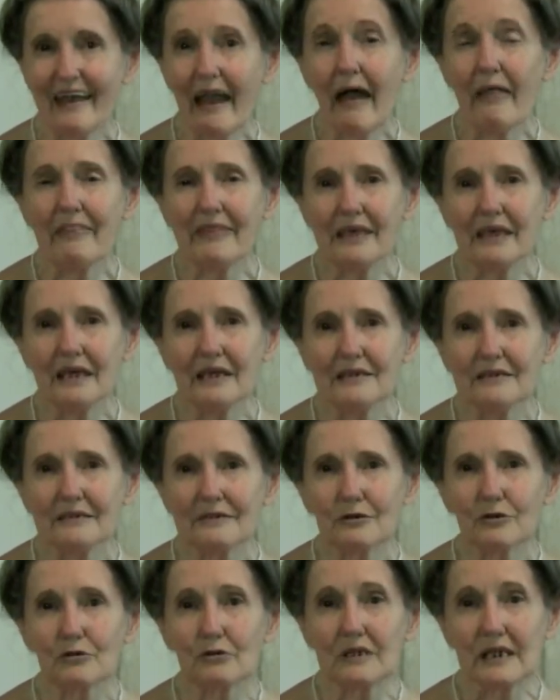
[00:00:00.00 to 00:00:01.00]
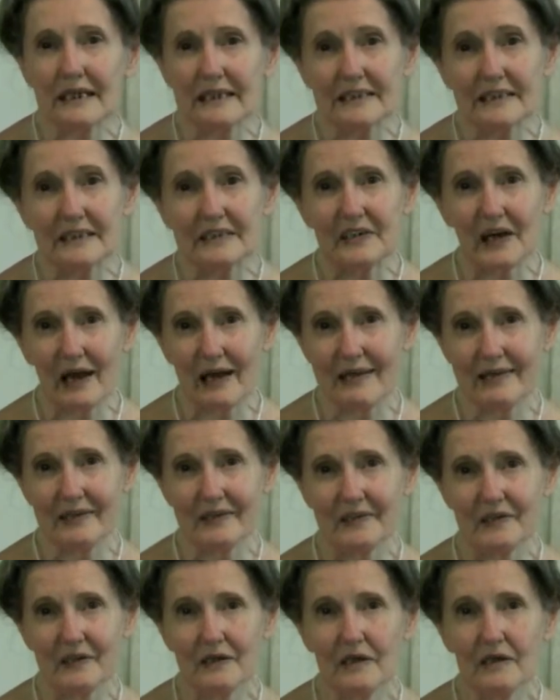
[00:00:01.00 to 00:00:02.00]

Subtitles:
and then create the diet